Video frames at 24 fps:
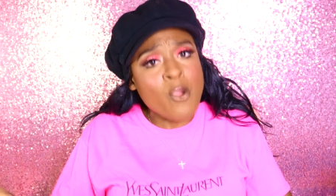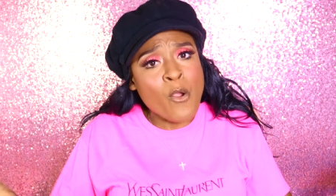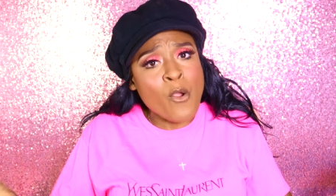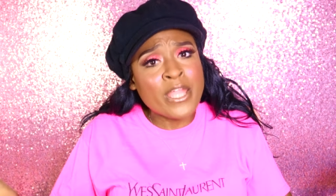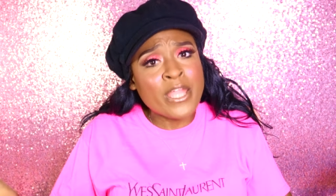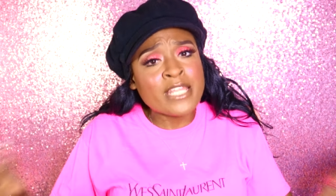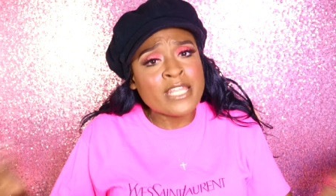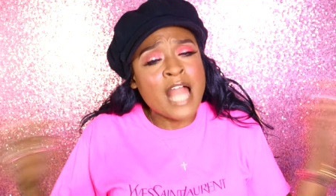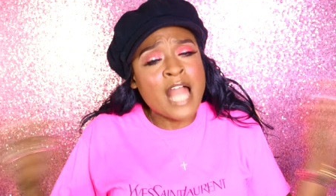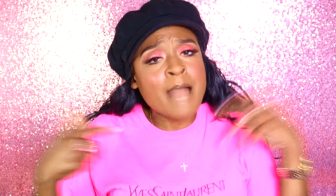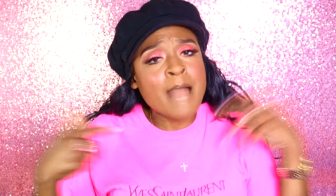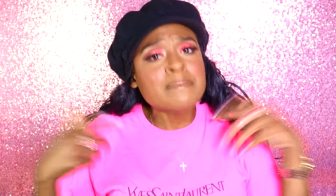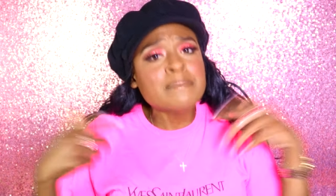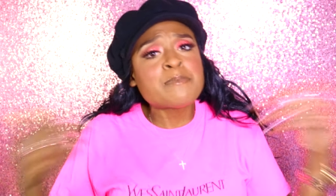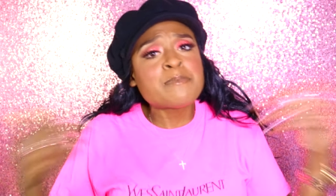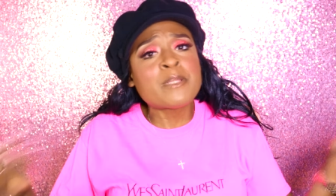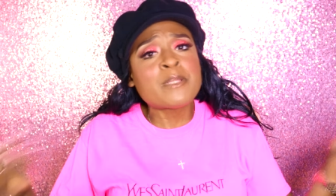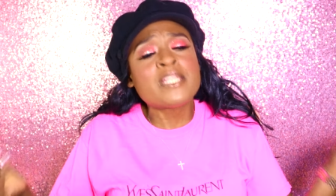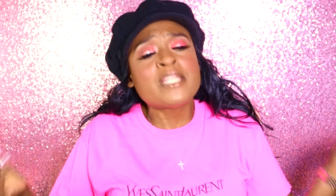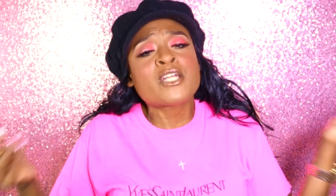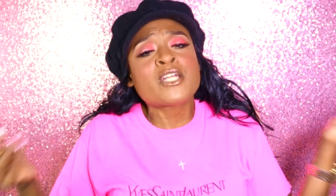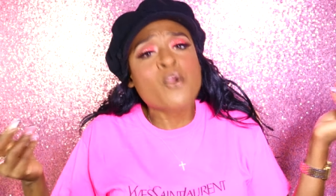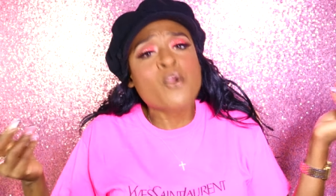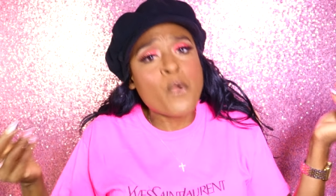coin. I'm
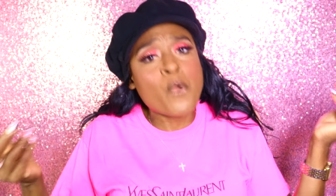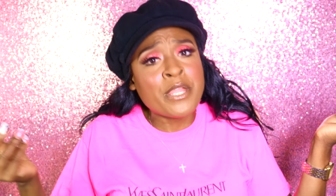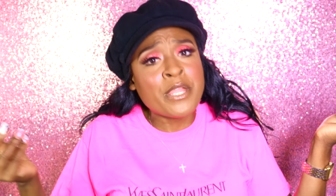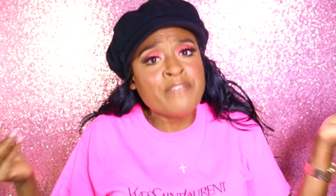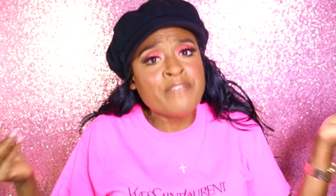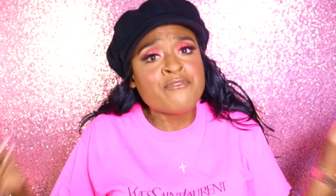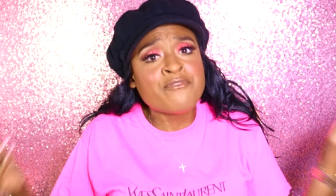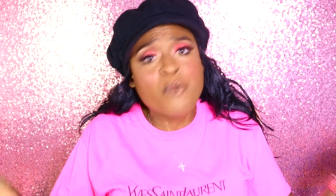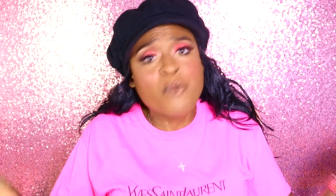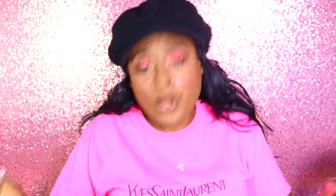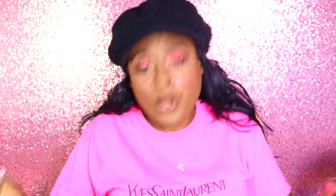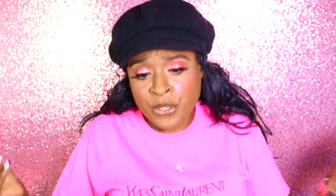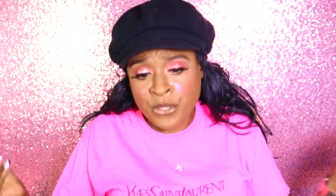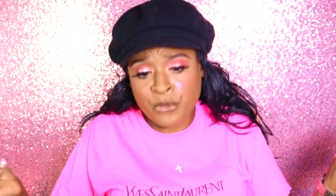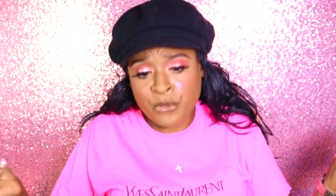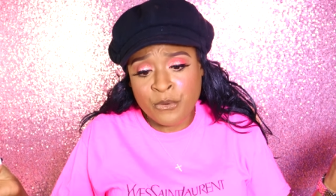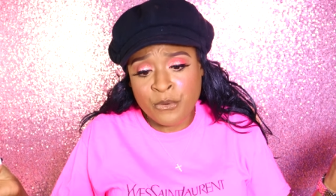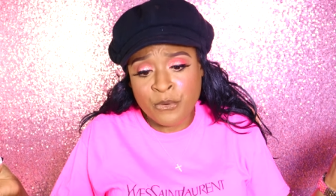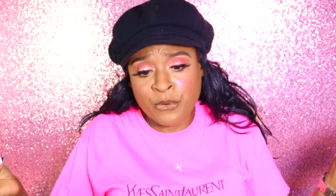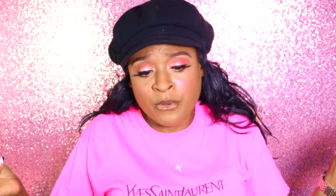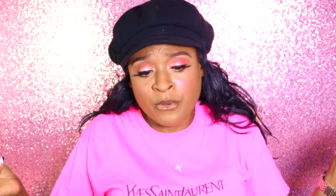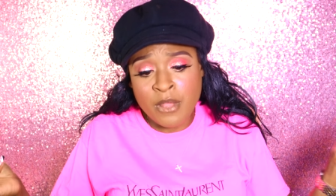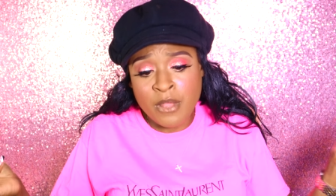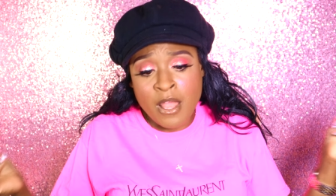spending a coin for
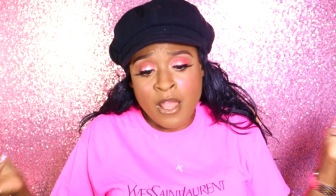you.